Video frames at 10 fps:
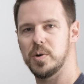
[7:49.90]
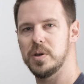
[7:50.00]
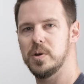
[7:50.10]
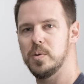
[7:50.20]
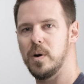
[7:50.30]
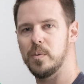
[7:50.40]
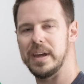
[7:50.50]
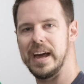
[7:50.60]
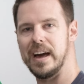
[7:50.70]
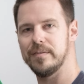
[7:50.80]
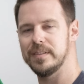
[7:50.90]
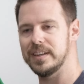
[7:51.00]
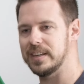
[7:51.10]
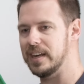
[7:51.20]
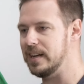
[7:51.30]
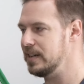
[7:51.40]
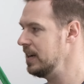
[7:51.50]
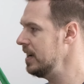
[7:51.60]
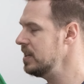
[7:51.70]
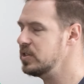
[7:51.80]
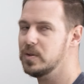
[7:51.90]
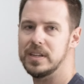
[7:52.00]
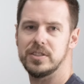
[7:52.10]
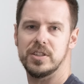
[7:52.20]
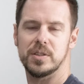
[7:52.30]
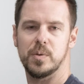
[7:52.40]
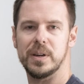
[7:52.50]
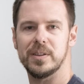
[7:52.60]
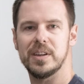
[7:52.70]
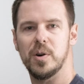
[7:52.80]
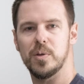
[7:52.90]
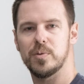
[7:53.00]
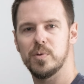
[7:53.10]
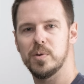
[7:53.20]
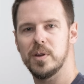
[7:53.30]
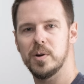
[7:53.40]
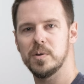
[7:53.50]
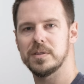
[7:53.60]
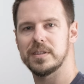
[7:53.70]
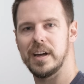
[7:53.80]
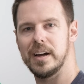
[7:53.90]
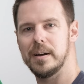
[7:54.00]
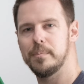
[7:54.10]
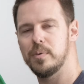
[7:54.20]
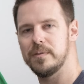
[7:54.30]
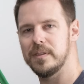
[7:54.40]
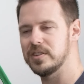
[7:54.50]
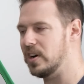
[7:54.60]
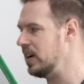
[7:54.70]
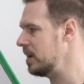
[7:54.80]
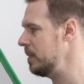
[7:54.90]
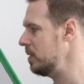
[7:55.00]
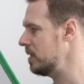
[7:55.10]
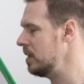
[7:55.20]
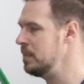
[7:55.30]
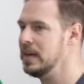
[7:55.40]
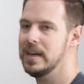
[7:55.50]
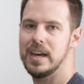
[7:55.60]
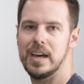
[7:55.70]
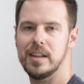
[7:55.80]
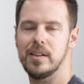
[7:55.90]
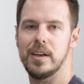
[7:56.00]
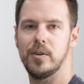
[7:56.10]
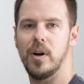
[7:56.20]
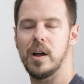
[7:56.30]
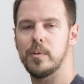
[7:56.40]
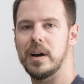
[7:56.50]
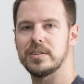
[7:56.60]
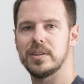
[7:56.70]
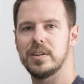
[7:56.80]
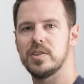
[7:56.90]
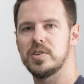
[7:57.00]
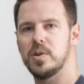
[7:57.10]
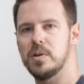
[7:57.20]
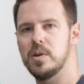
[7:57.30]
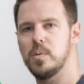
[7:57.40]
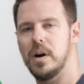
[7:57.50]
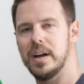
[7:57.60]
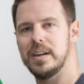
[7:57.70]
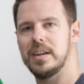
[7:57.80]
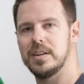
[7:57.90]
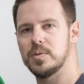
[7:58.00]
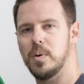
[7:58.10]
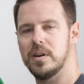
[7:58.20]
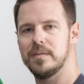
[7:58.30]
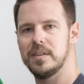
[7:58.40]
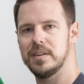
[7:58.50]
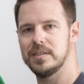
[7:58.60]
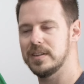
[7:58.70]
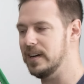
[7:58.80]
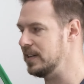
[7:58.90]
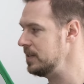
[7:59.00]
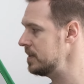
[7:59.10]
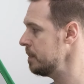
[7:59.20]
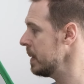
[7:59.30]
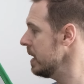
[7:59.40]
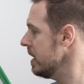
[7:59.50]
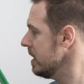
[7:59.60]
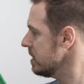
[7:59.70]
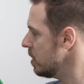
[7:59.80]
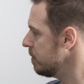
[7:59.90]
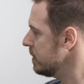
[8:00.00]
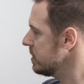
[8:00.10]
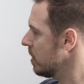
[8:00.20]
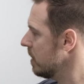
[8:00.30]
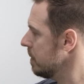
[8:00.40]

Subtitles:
you what we have in the kit. So let's just quickly go through those, briefly talk about them, and then later on we're actually going to show you what each one of these does. So if we start